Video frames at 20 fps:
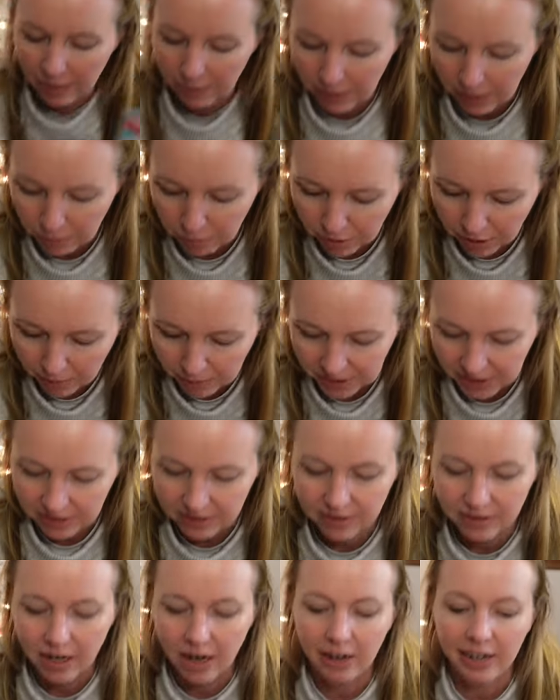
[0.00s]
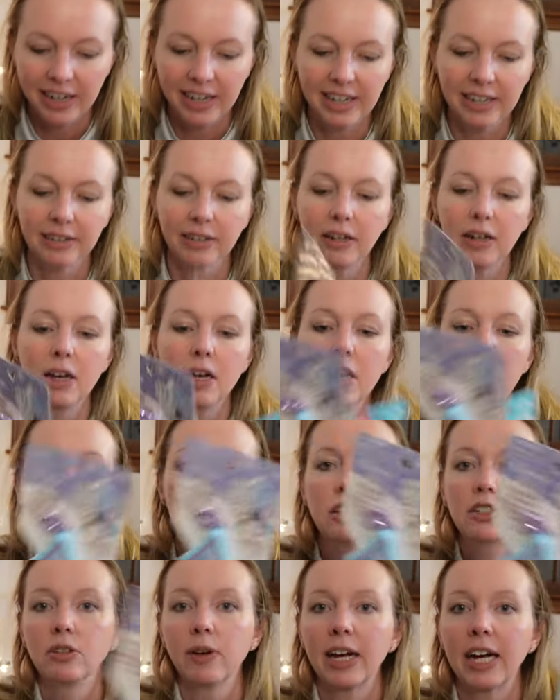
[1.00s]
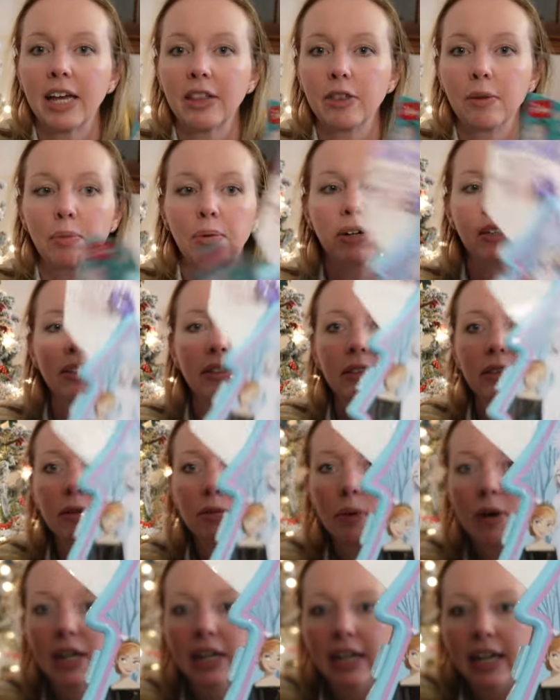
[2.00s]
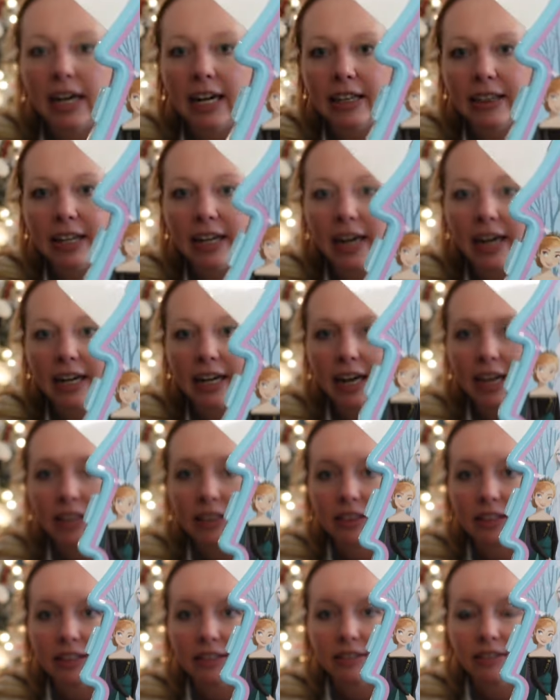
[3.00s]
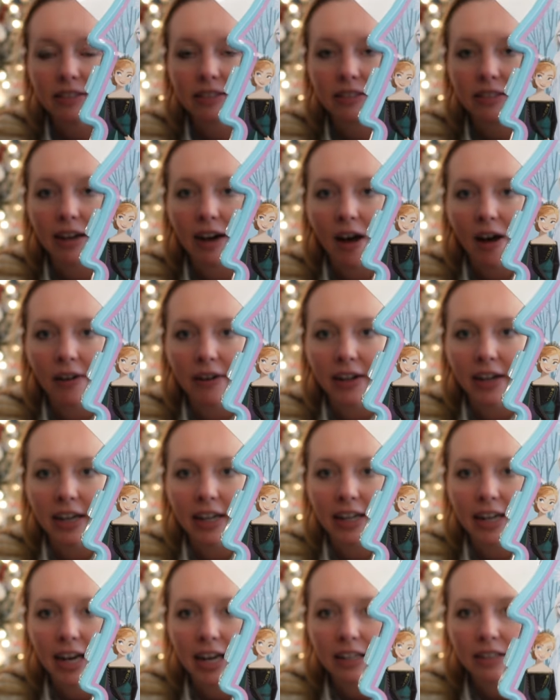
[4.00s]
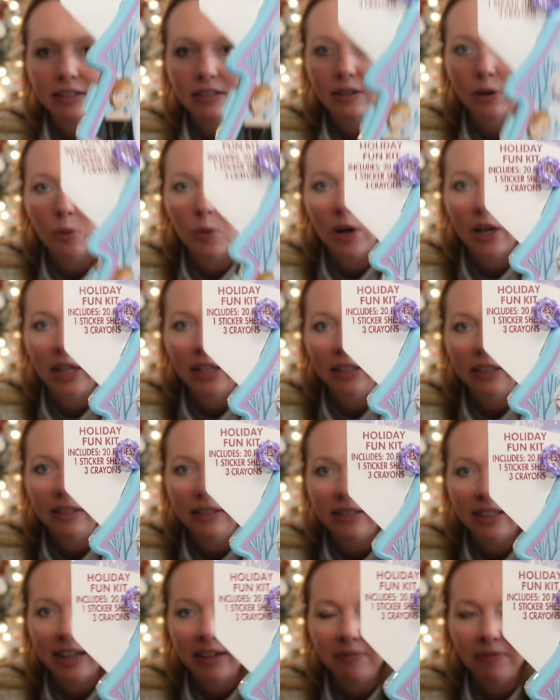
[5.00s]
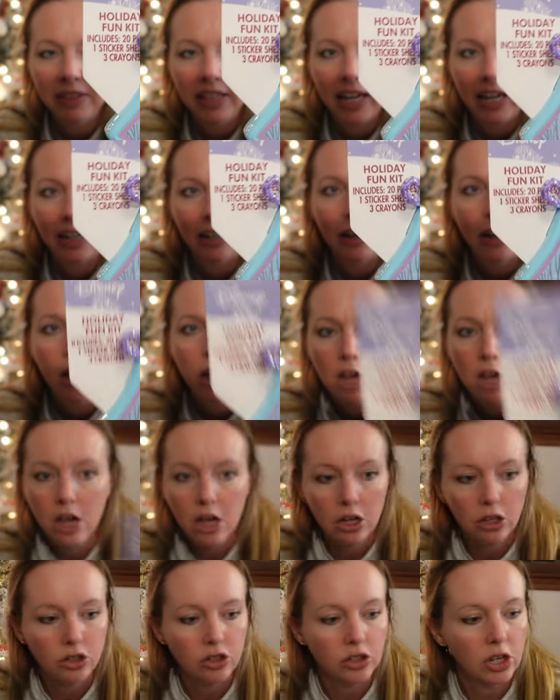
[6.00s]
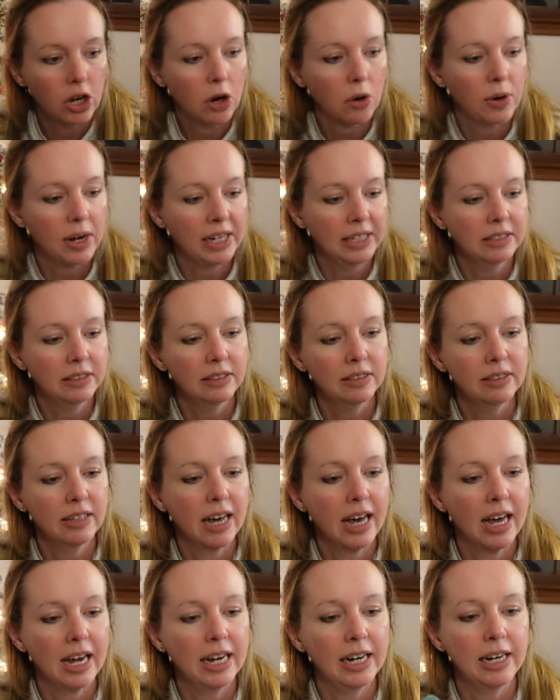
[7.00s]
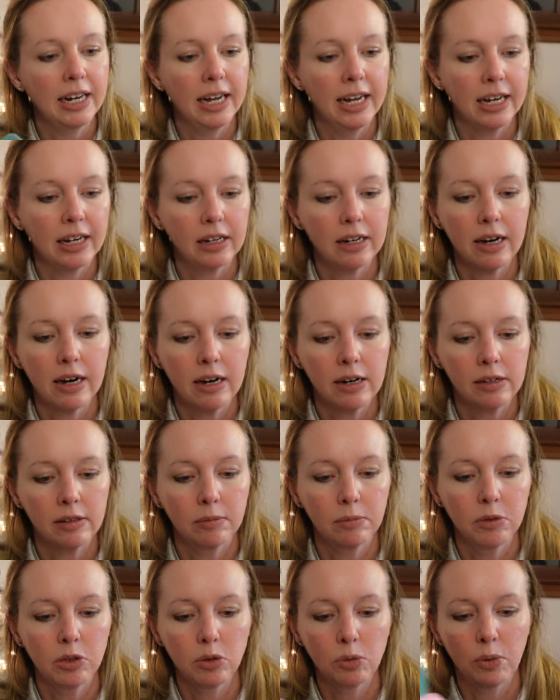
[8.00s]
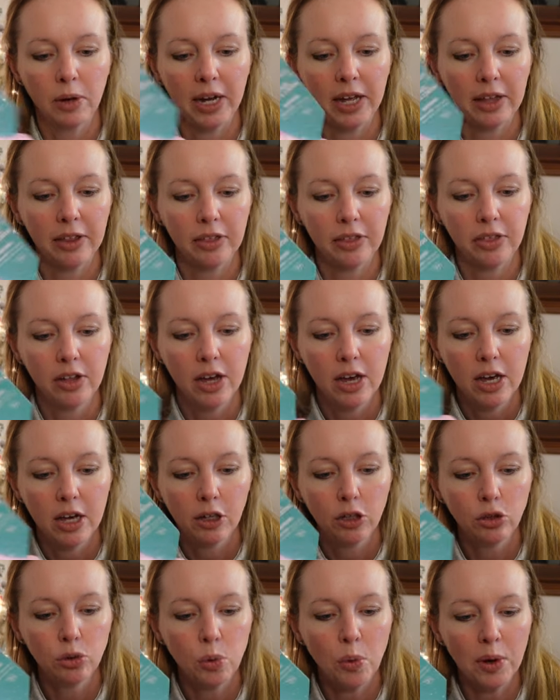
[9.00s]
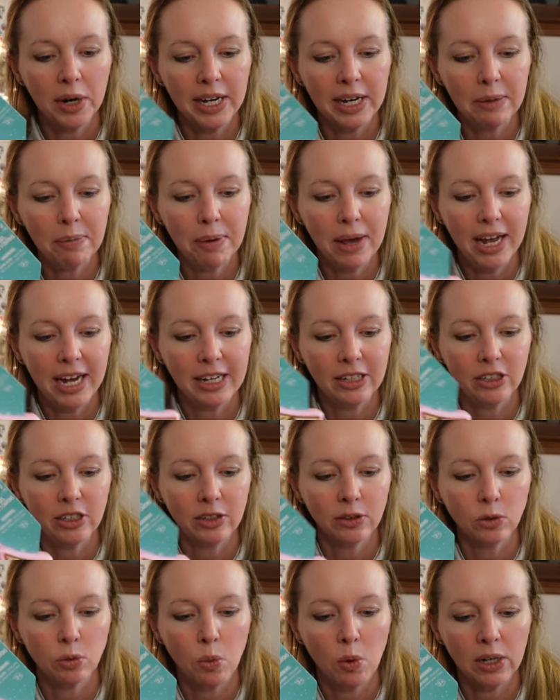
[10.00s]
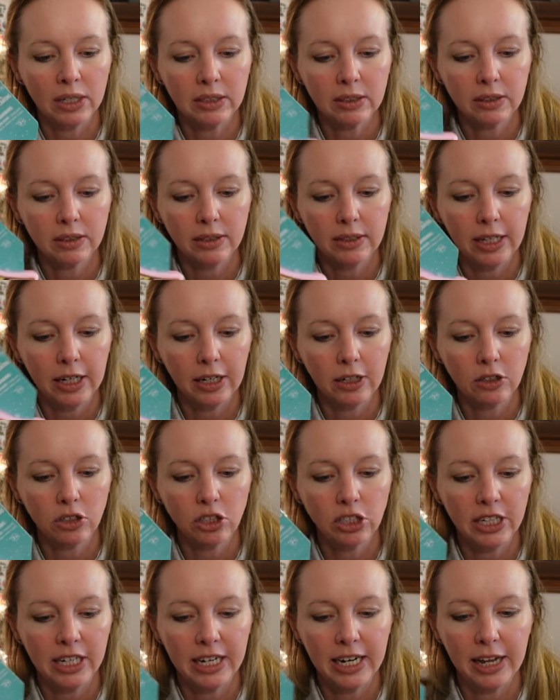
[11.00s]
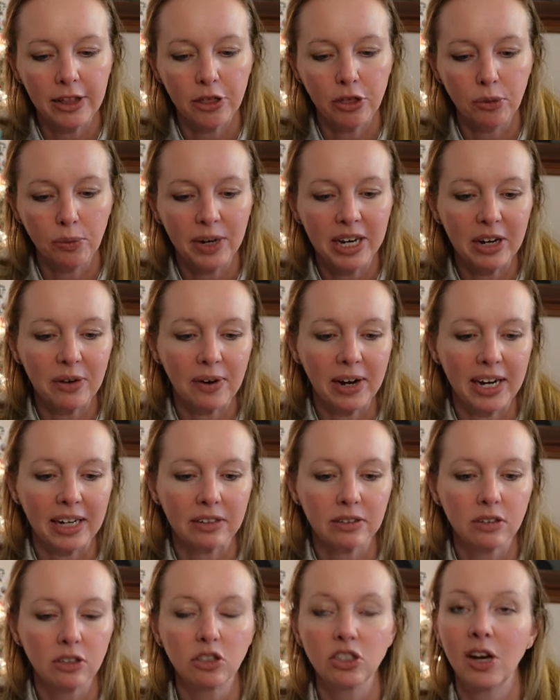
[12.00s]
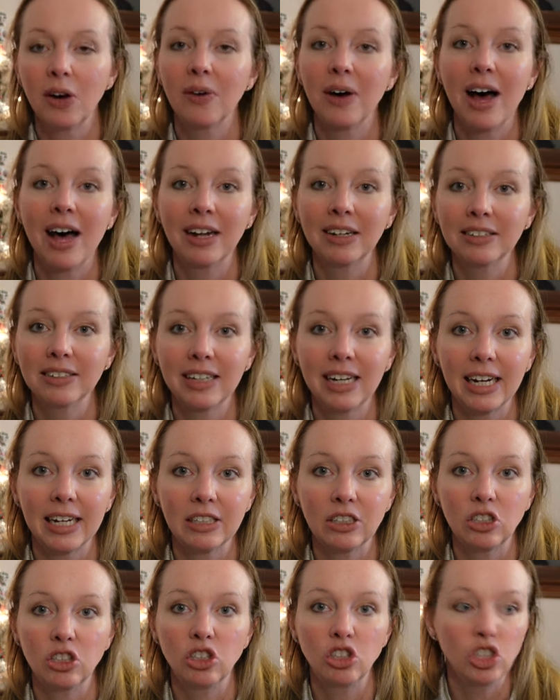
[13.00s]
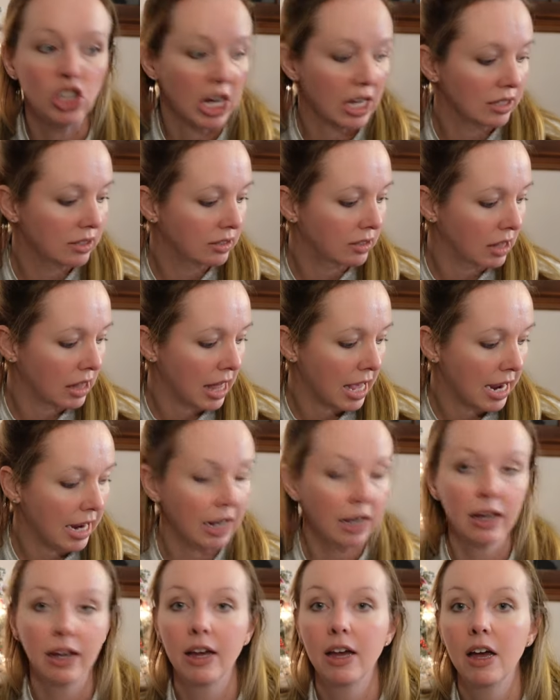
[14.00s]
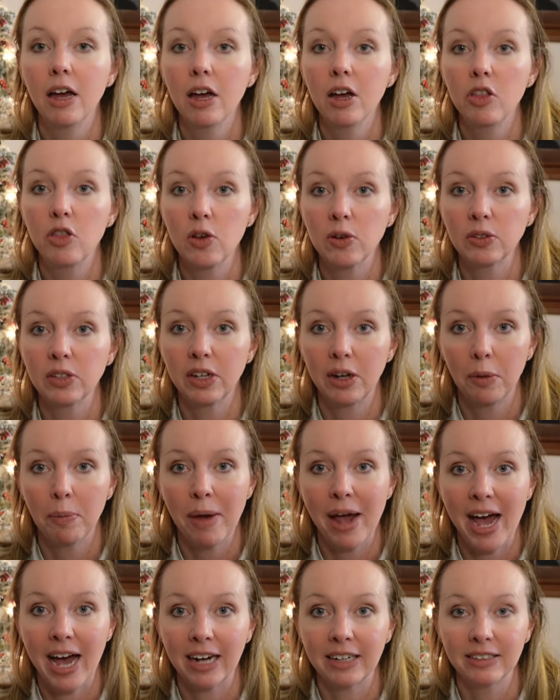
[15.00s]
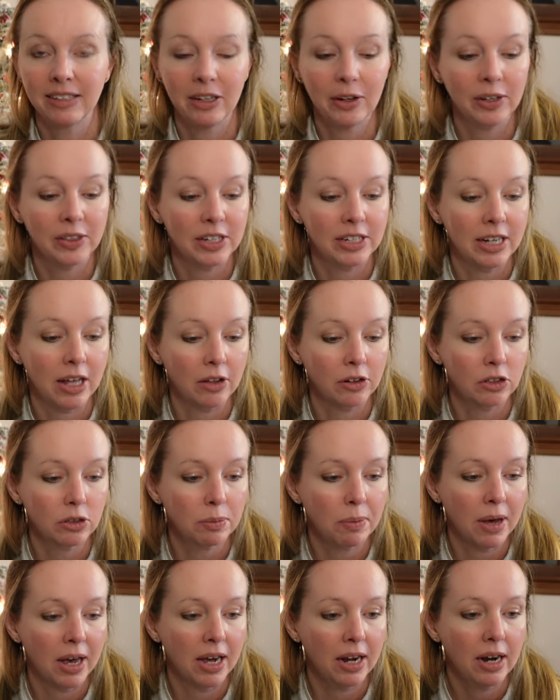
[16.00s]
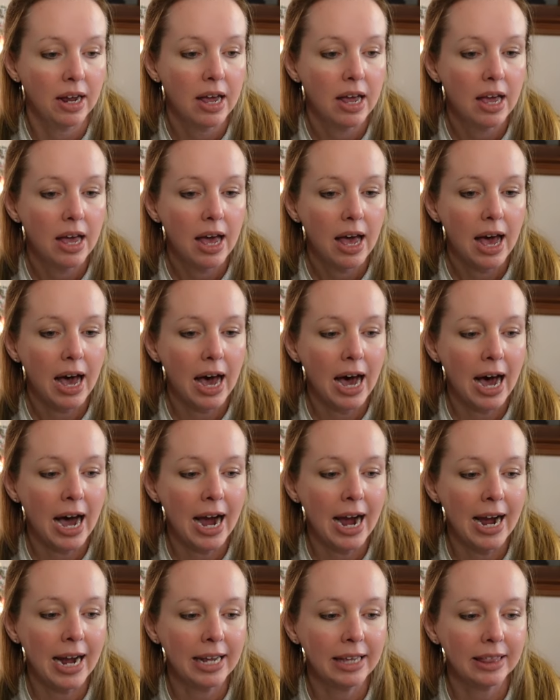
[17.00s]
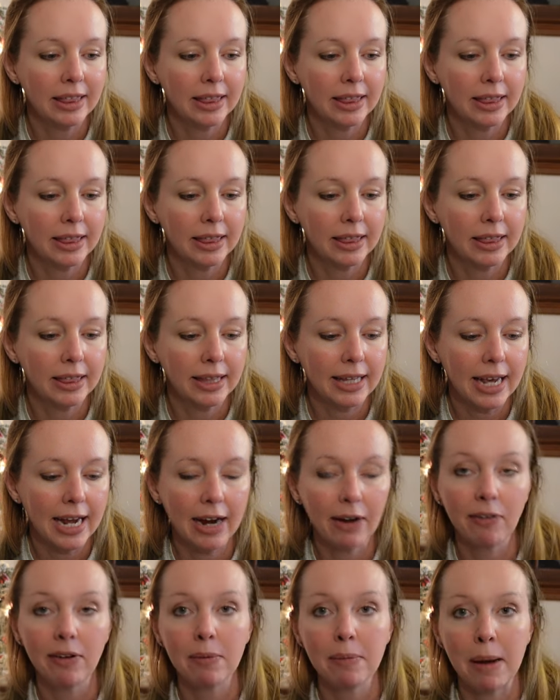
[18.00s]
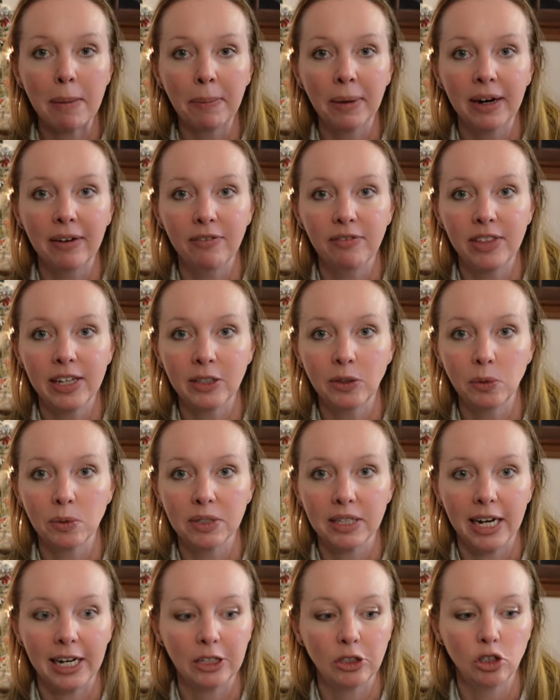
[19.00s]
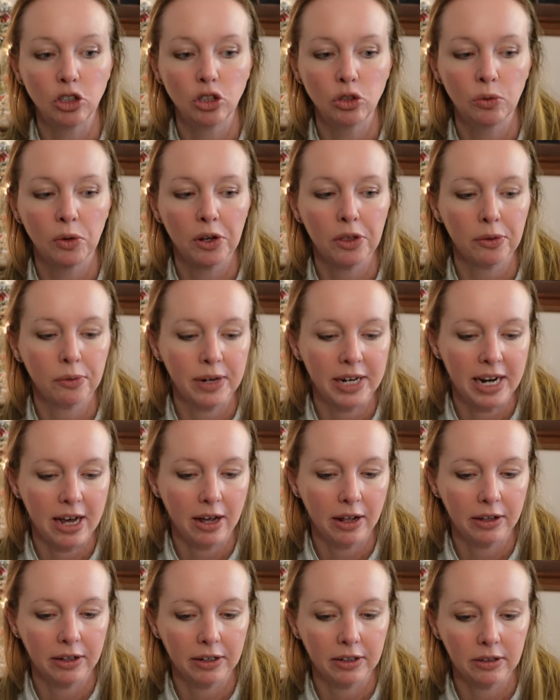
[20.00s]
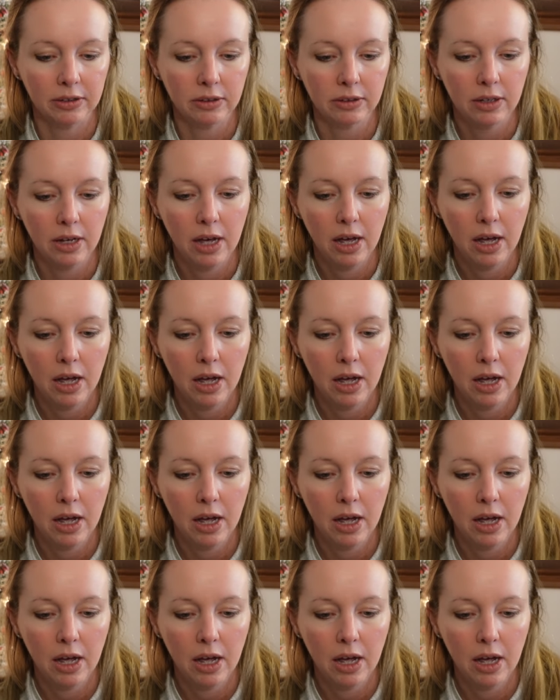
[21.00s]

I'm going to put them in the stocking. So I got the princess one. And then I got this Anna and Elsa one. Same thing. So inside it comes with 20 pages, one sticker sheet, and 3 crayons. So honestly, it's just like those little packs that you get the dollar spot. I can't remember if this was like $2 or $3.